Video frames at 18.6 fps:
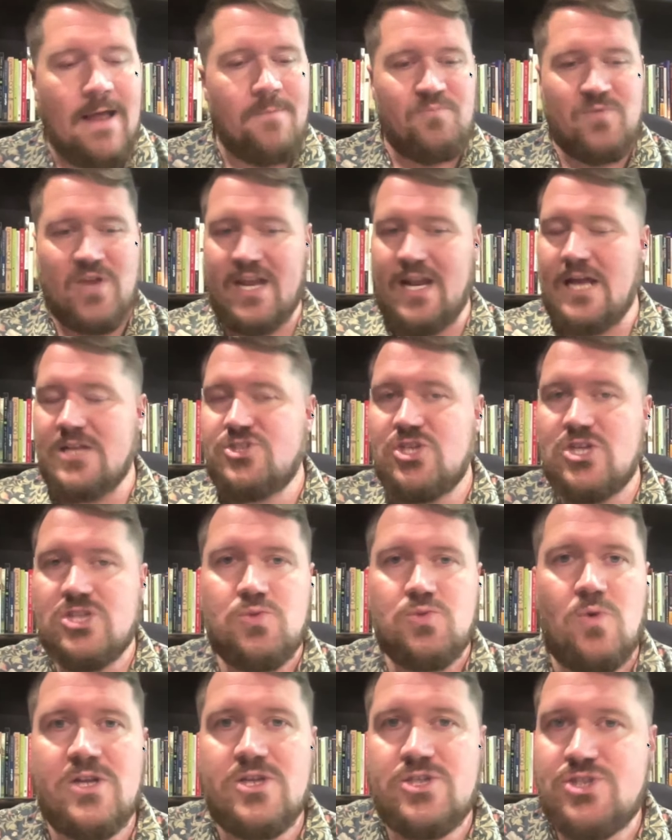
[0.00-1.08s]
And I just
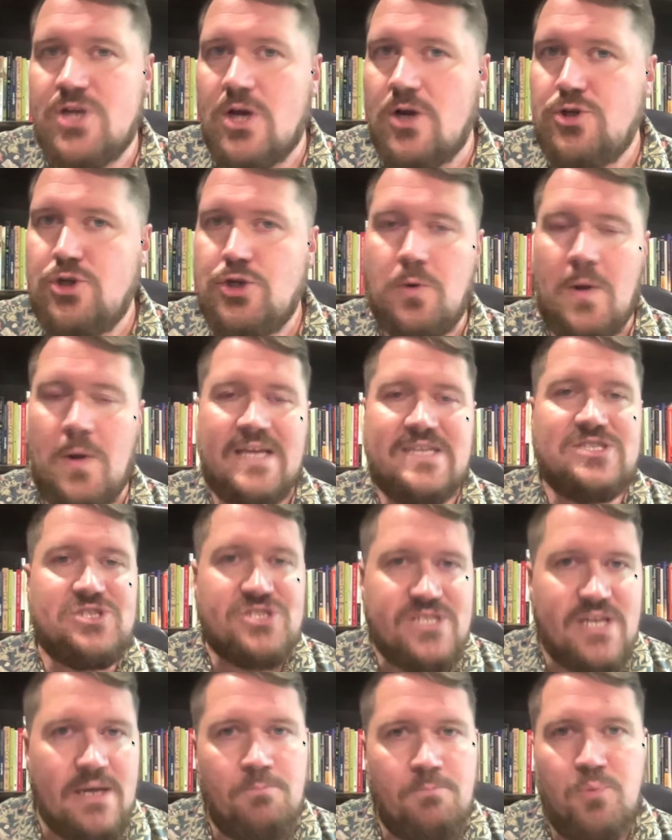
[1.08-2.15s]
want to show you a
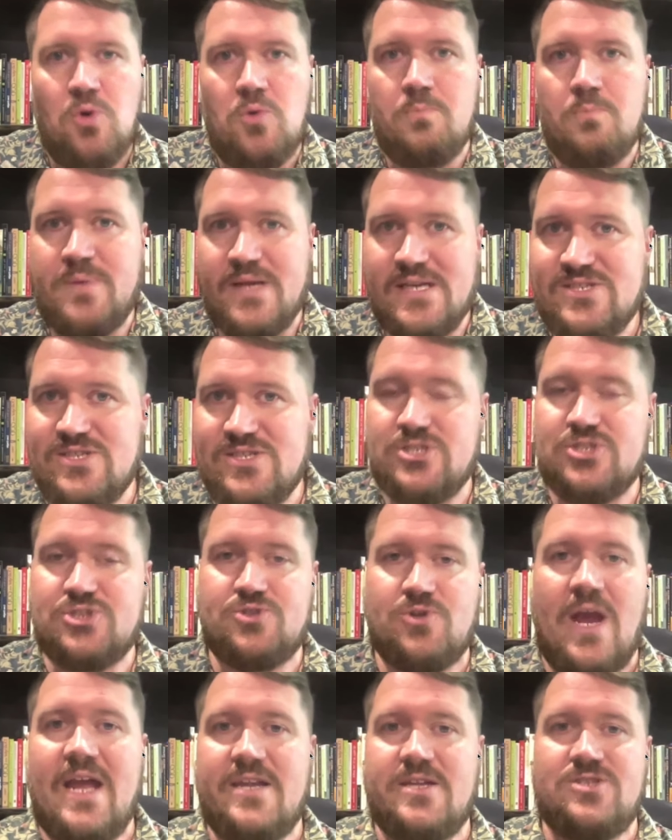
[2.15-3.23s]
simple business
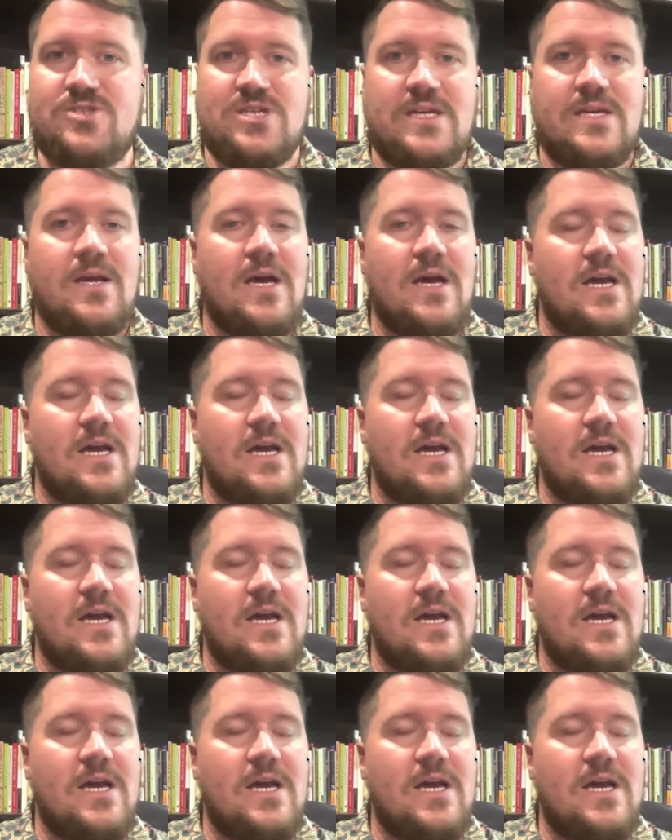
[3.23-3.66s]
strategy